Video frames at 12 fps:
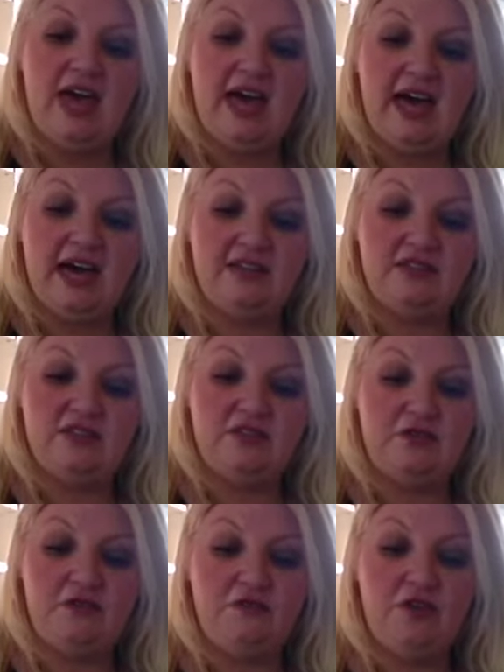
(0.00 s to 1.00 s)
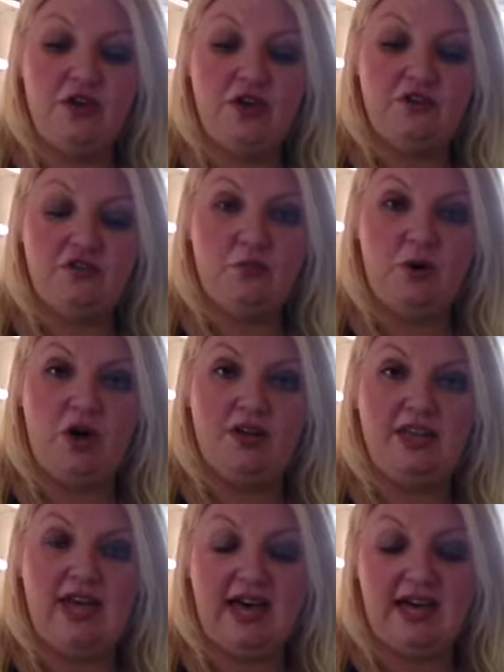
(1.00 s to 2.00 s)
And the first
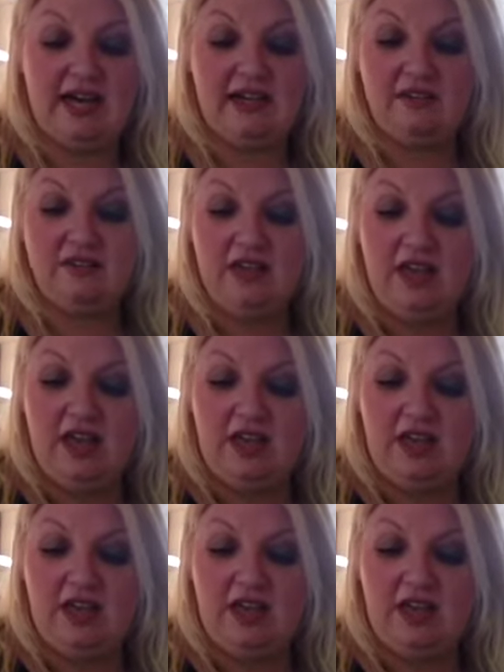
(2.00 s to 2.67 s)
one, and